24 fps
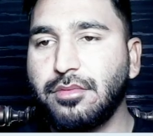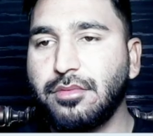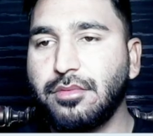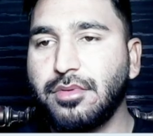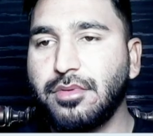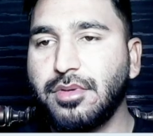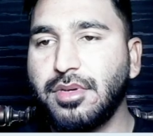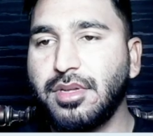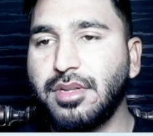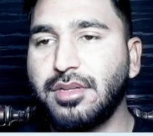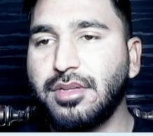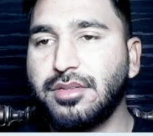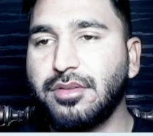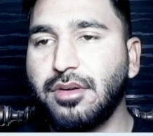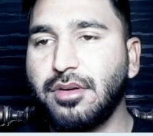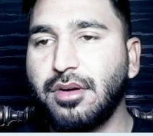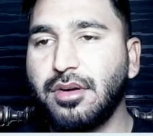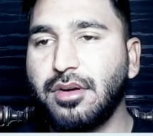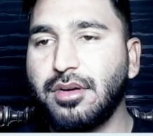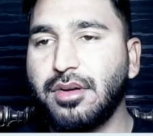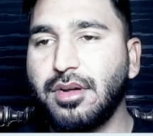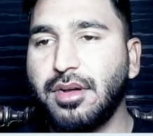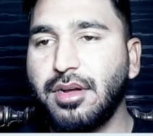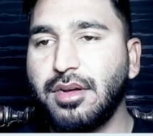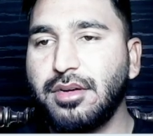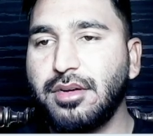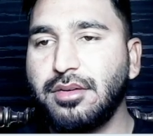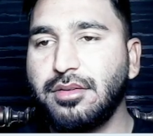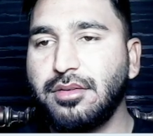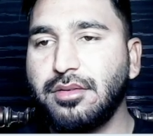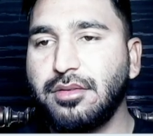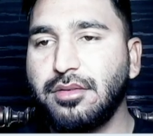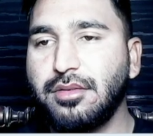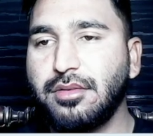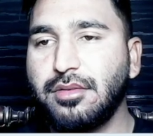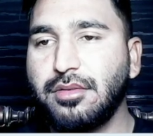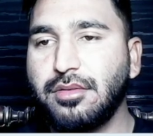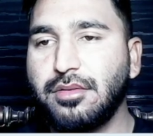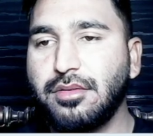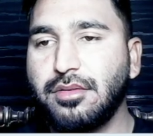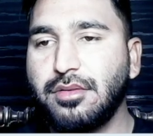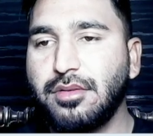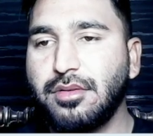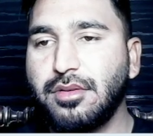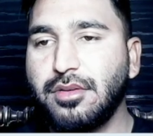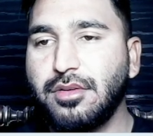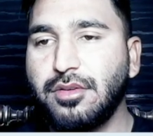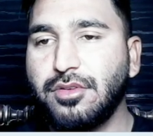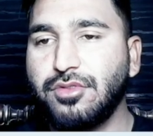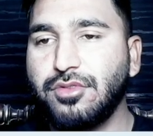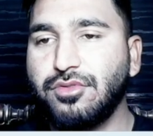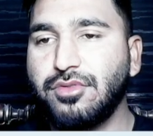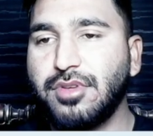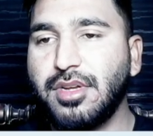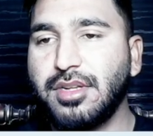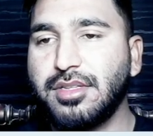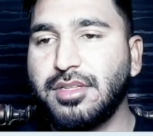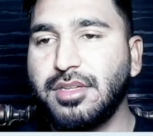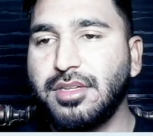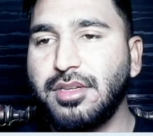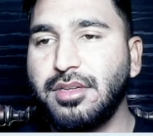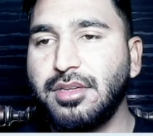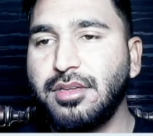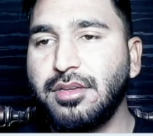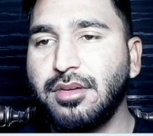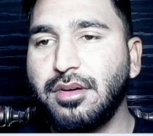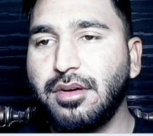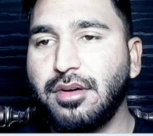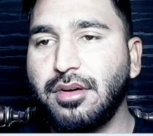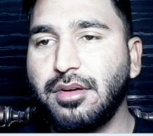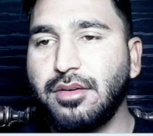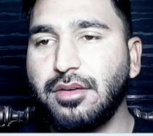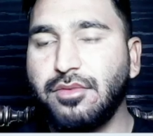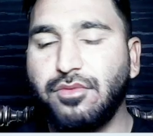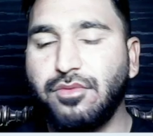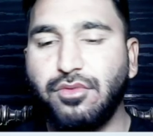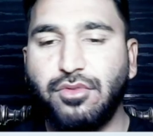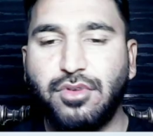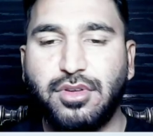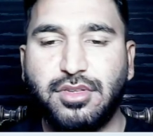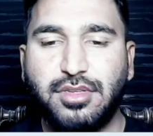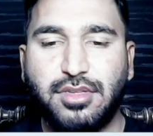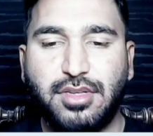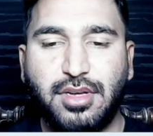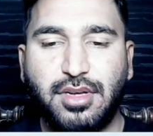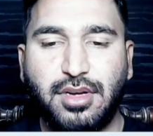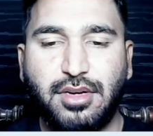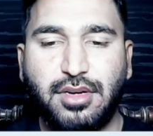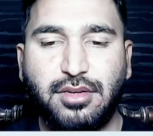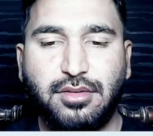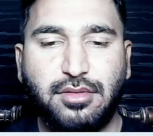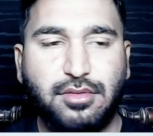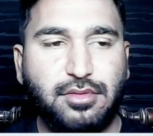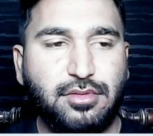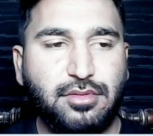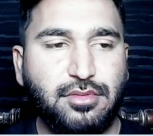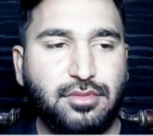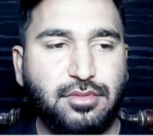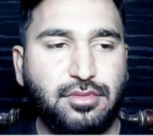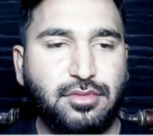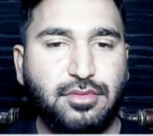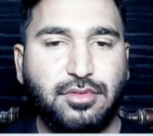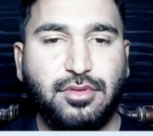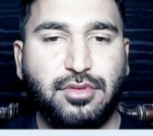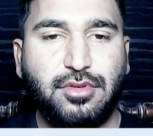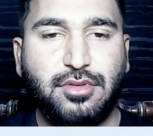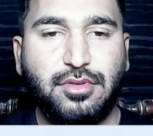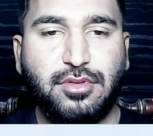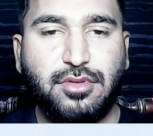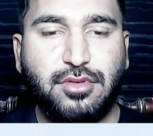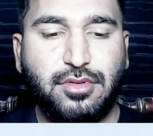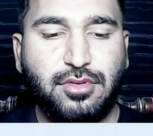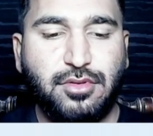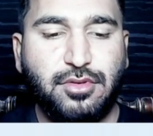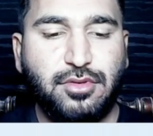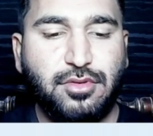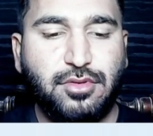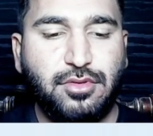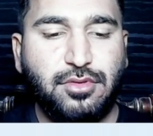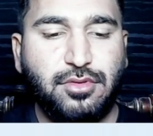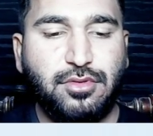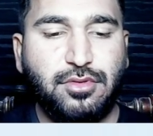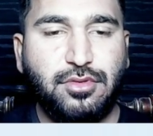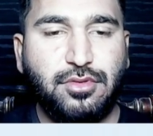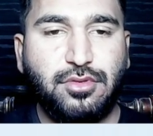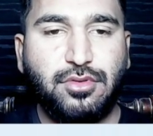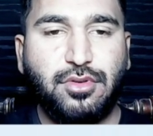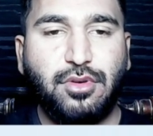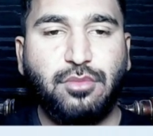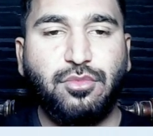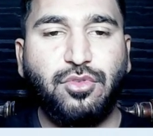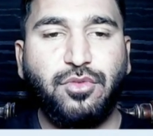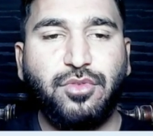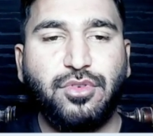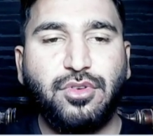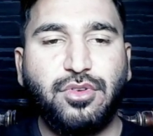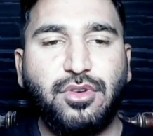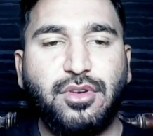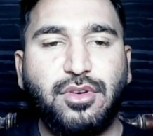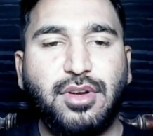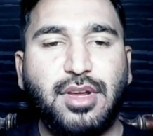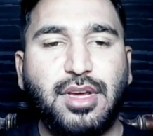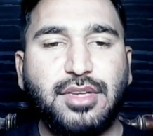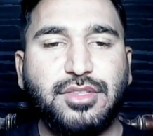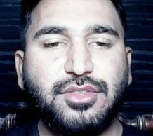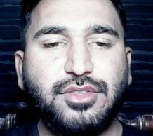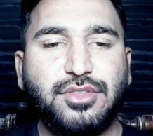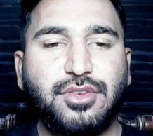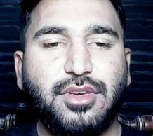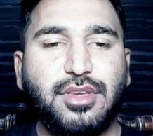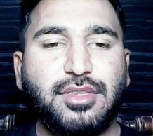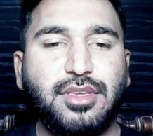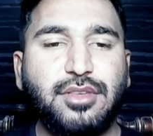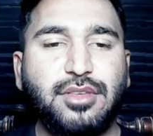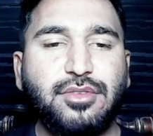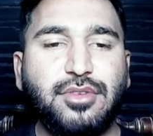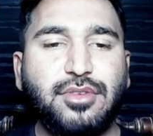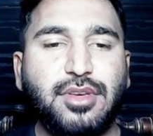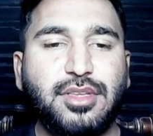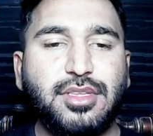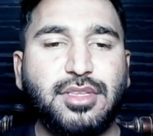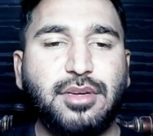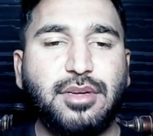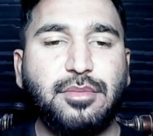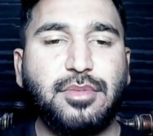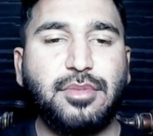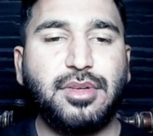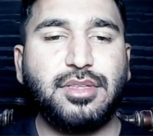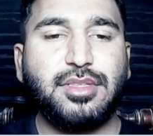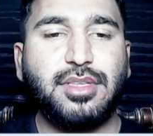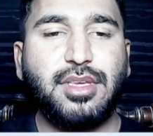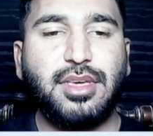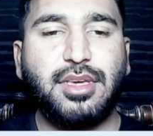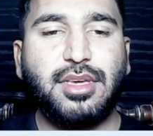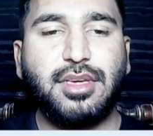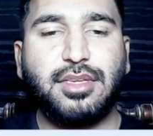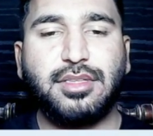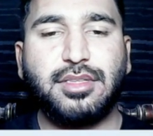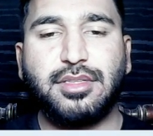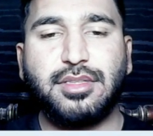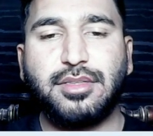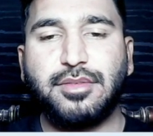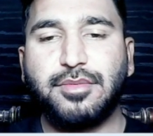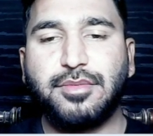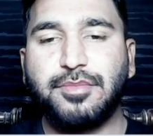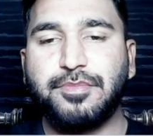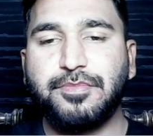Here is chart height. You can see 4 inches height. Now moving on next question, question number 6.